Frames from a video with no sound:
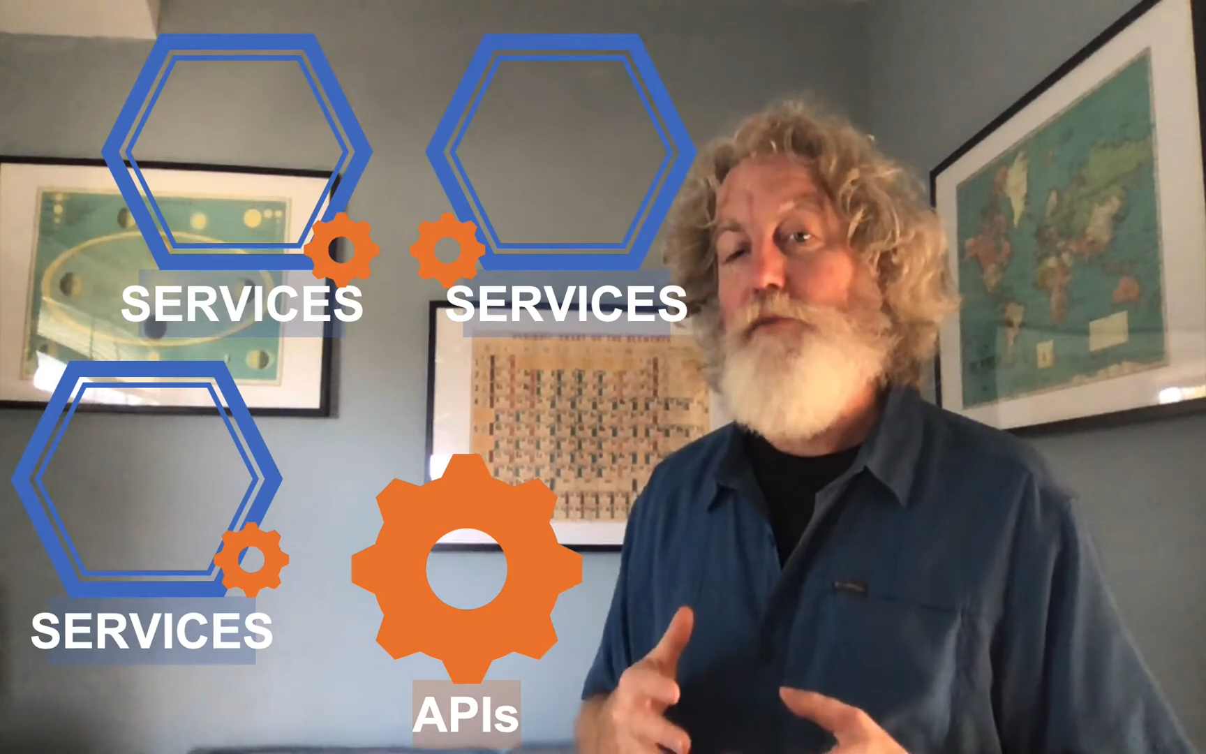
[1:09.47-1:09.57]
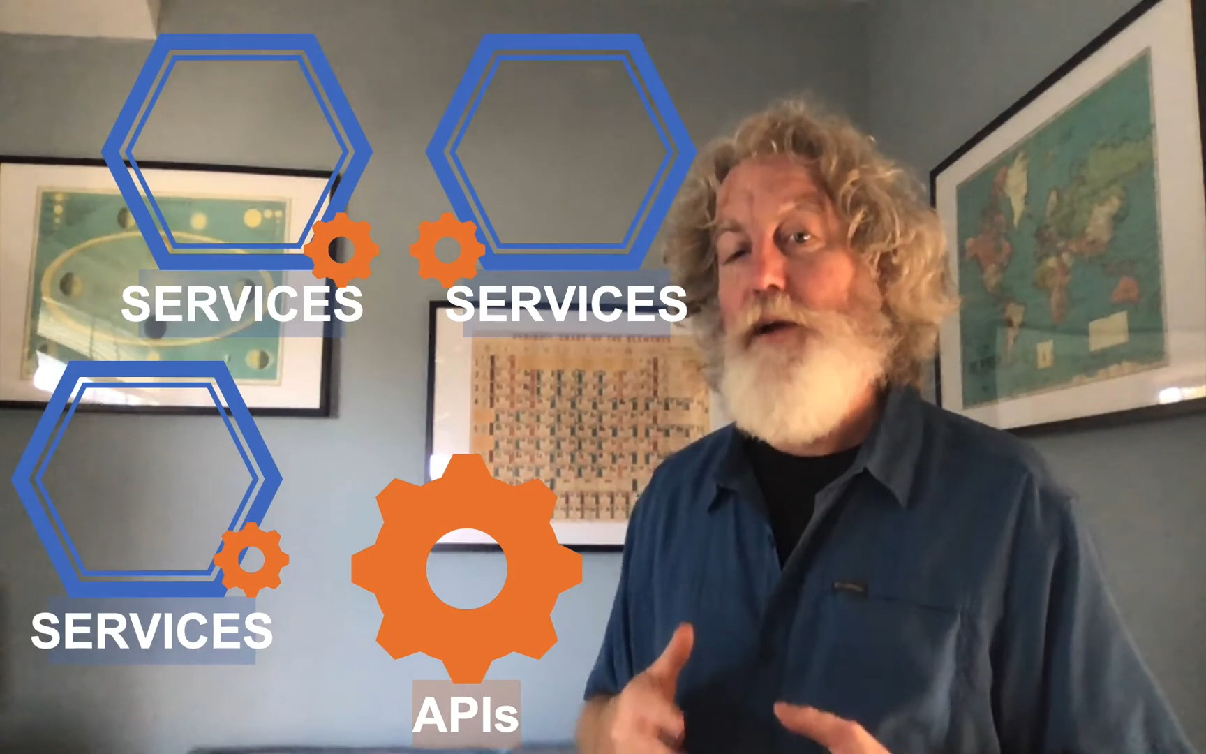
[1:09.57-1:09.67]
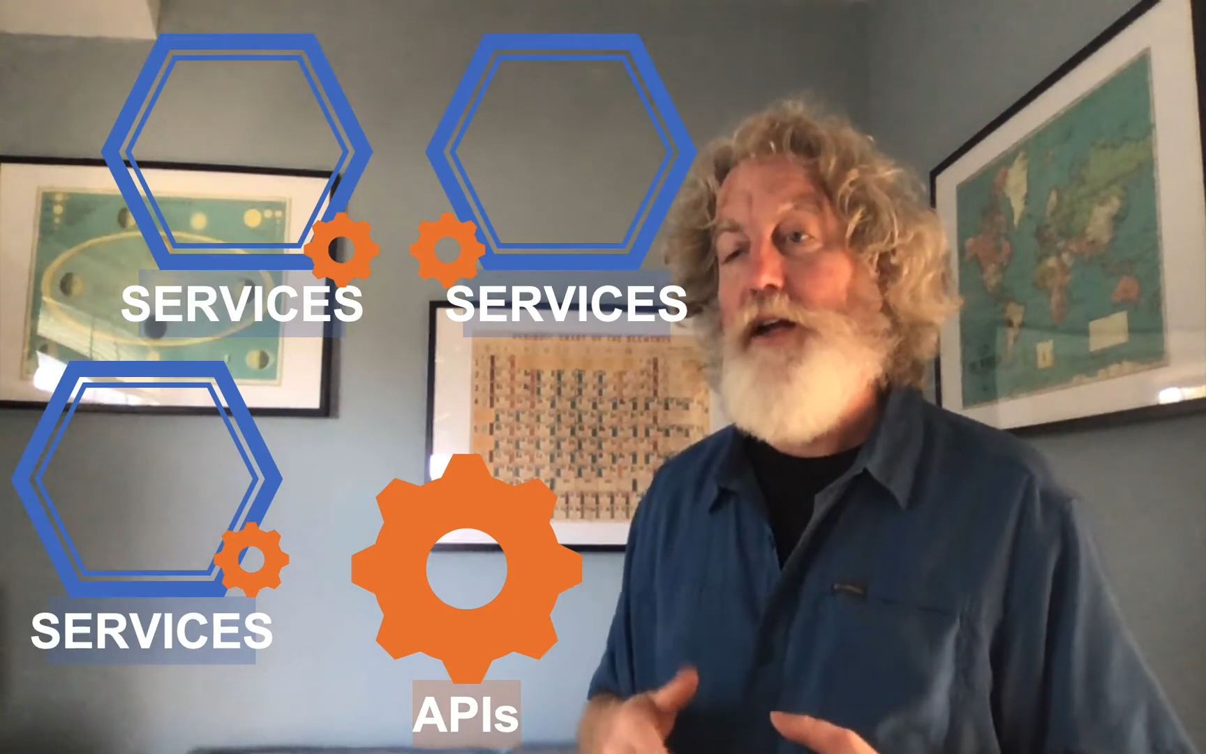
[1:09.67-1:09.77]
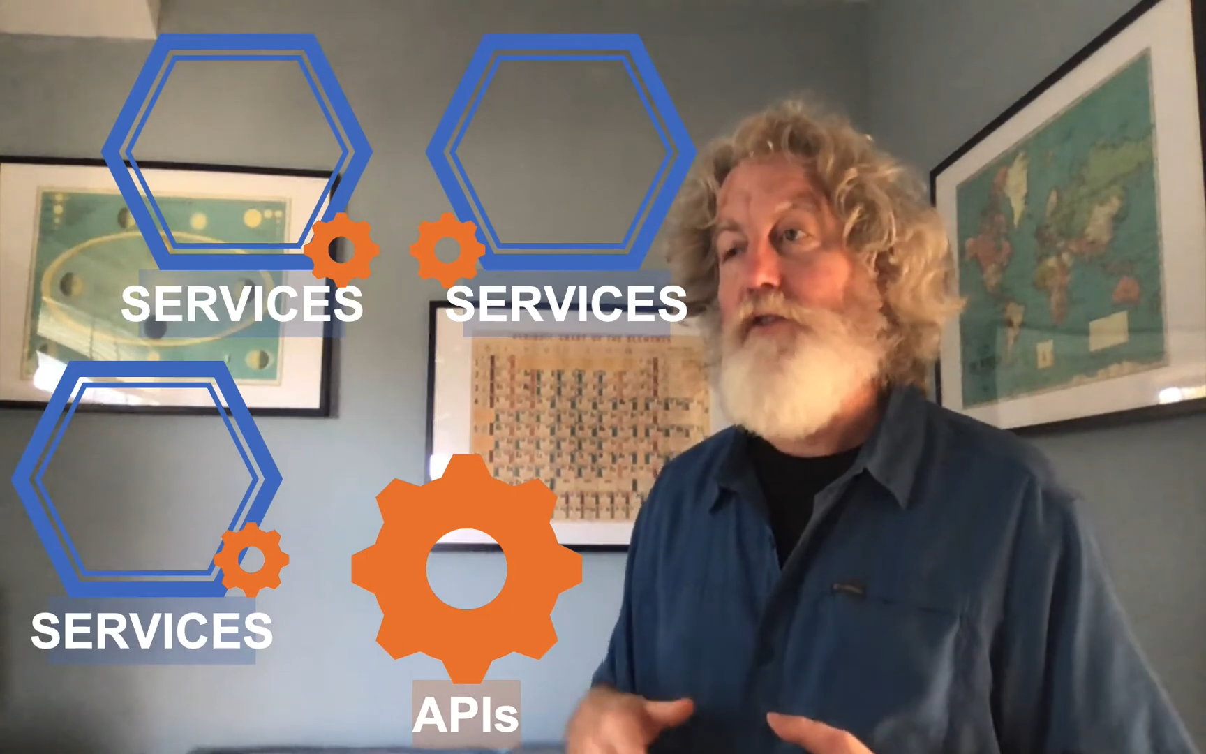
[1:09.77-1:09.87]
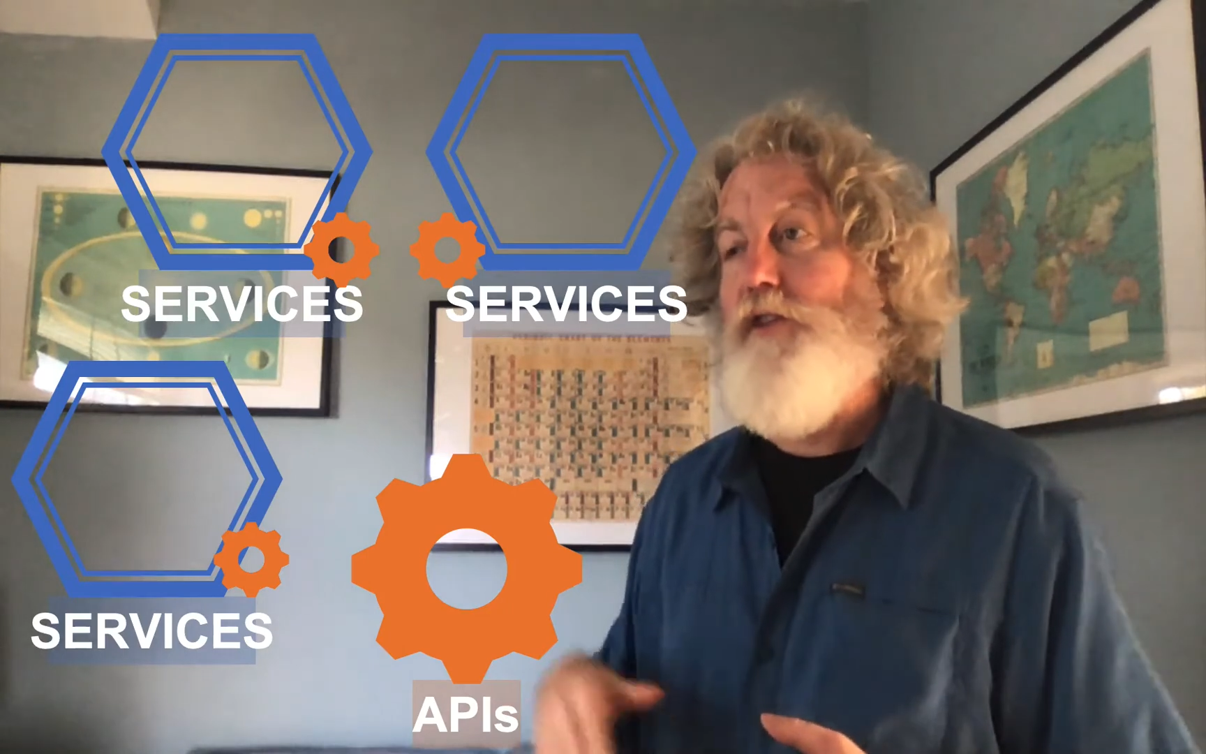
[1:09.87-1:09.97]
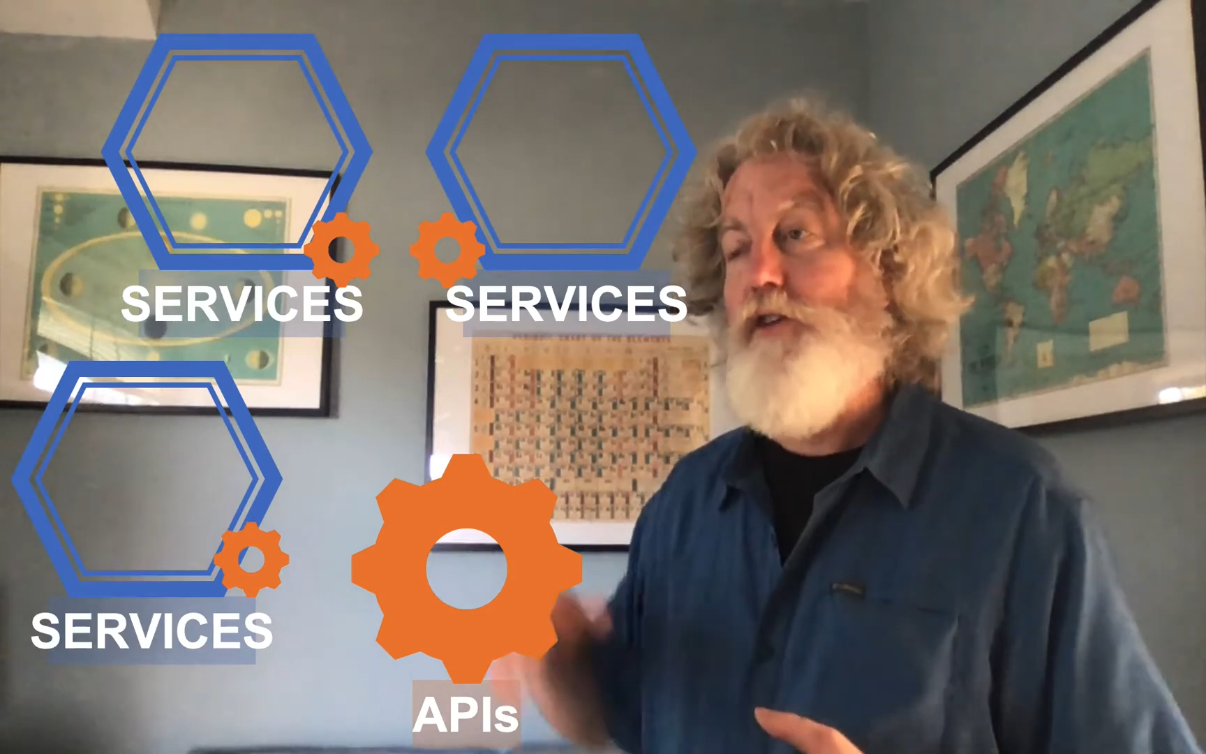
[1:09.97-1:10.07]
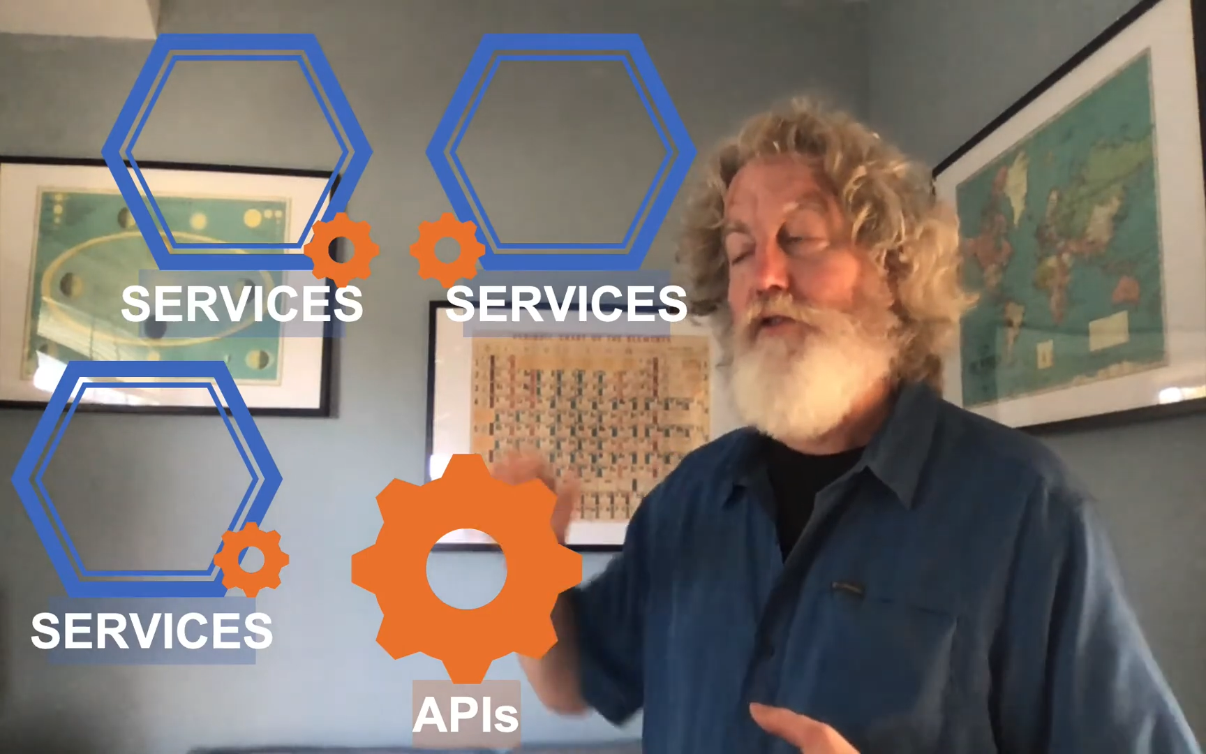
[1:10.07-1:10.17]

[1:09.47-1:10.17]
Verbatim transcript: mean is that a